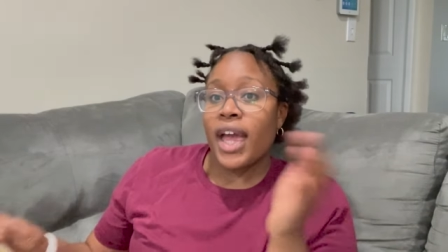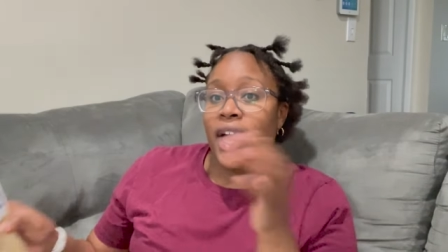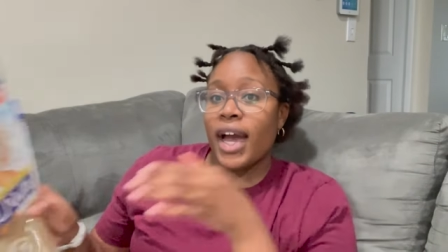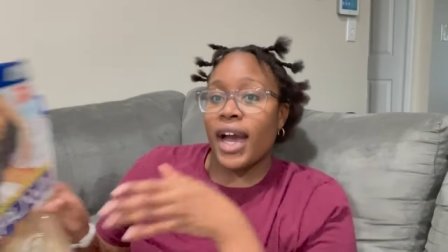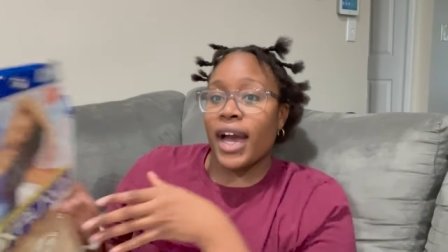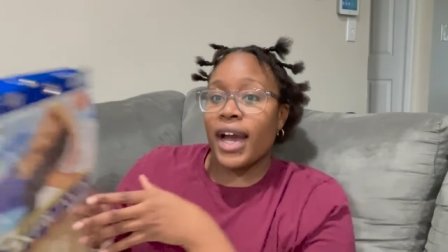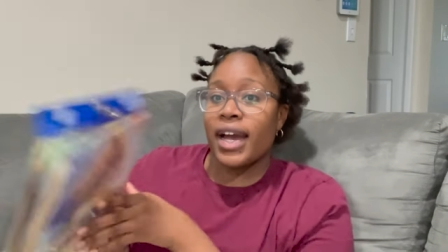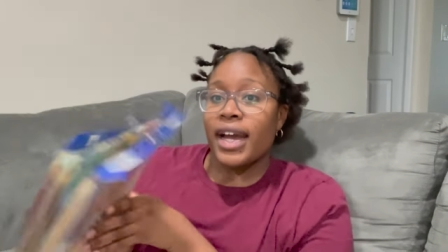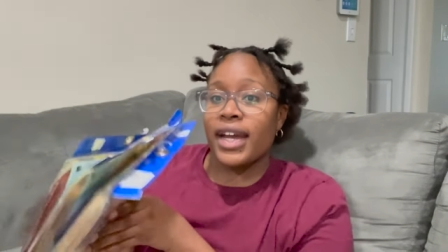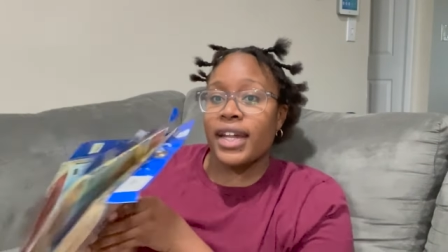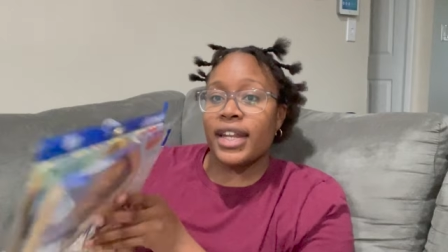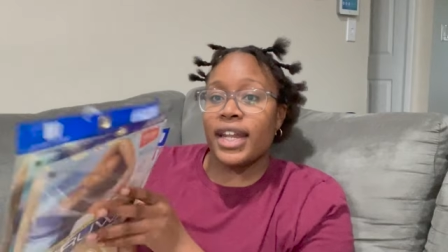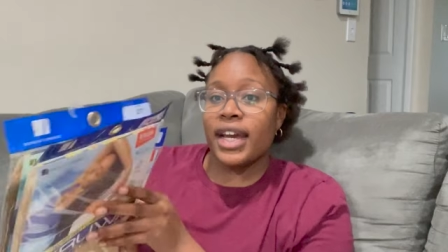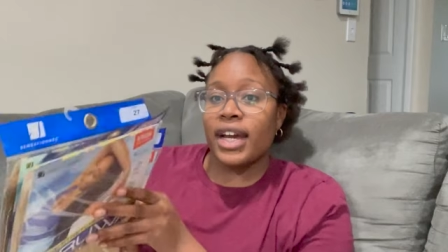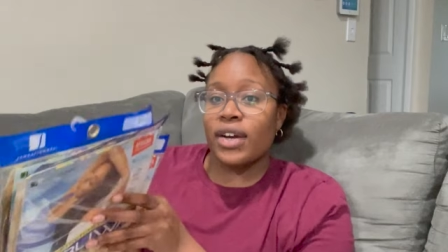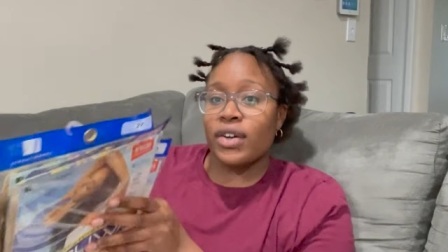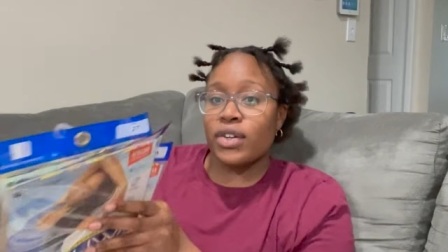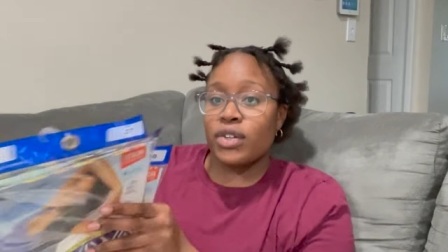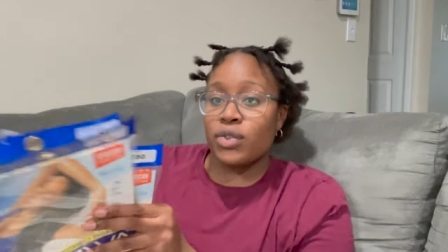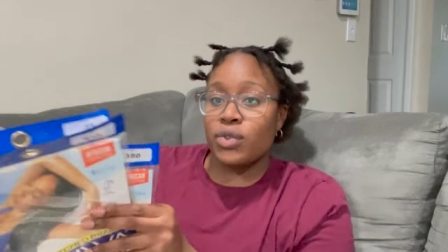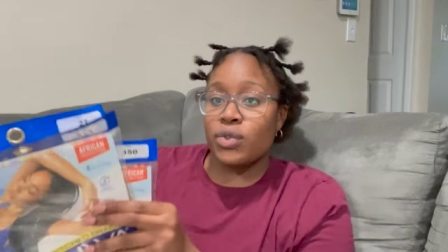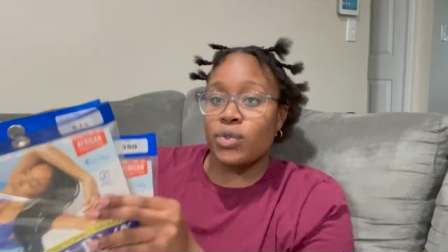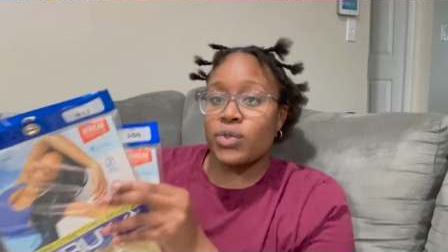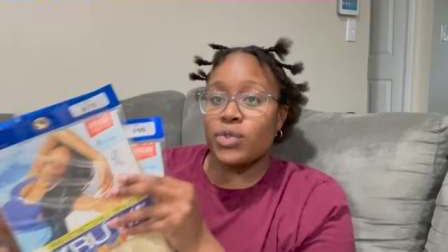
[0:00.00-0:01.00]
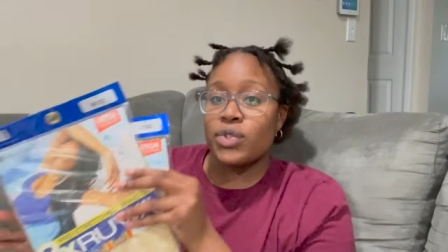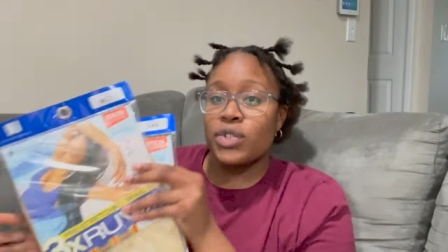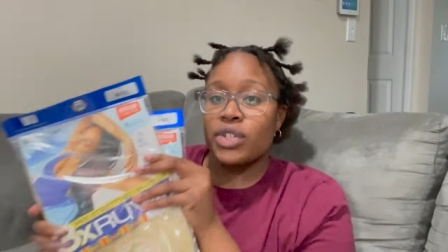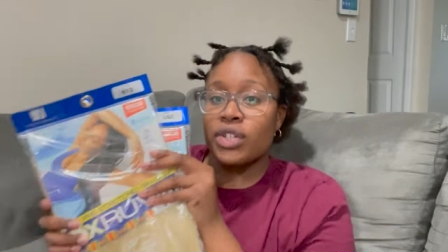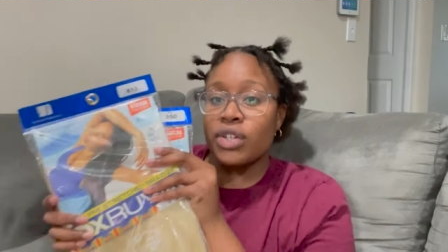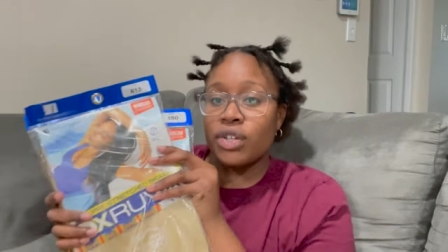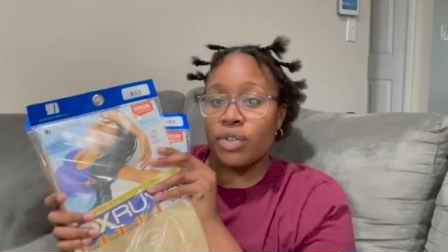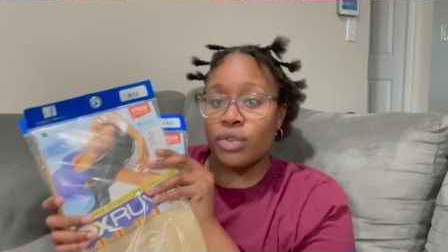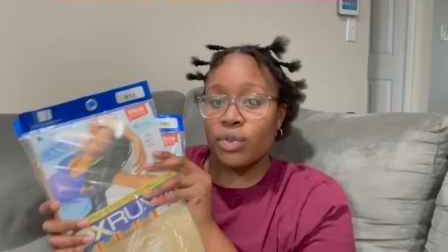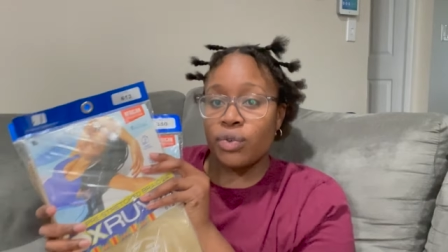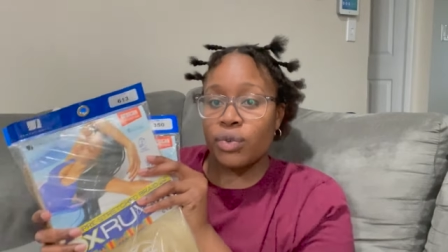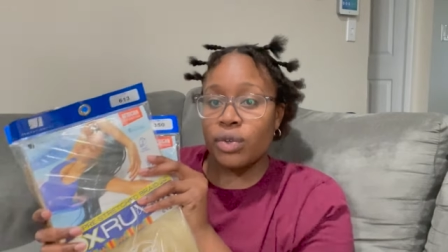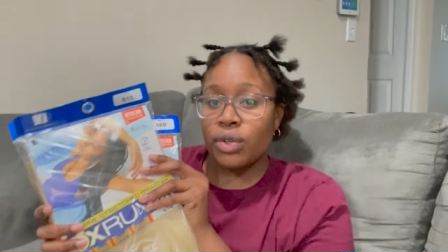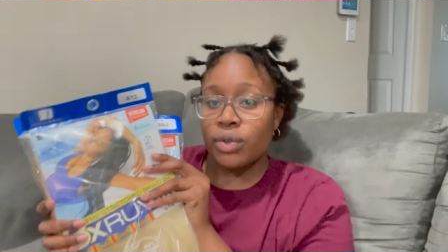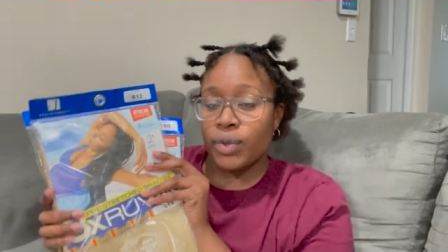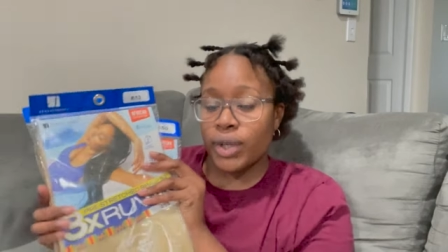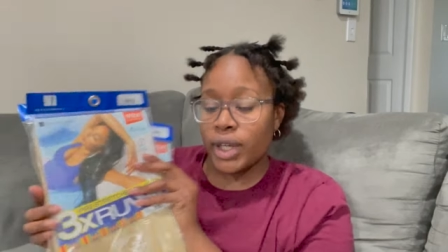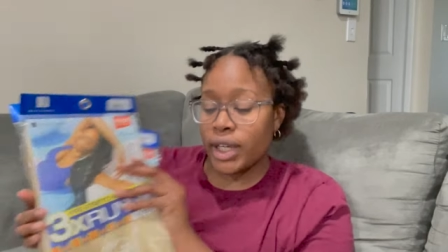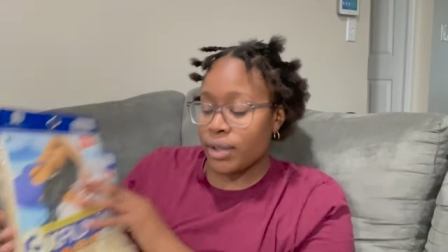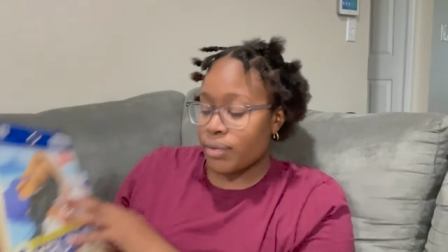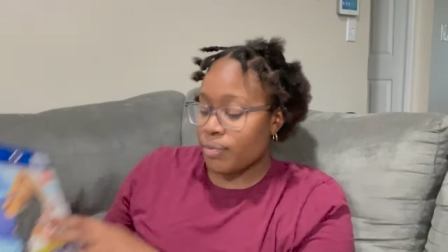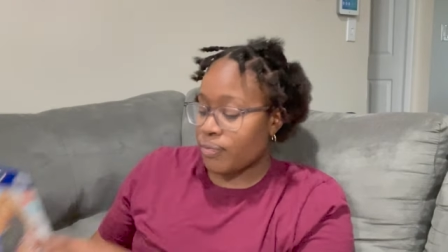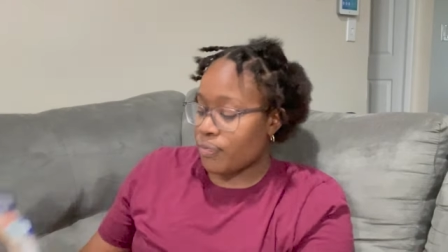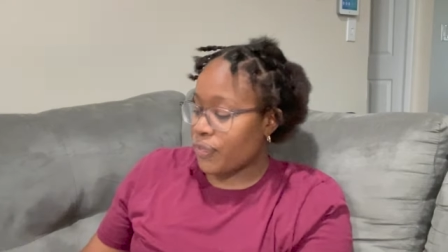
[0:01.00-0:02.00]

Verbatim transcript: I now use Rua.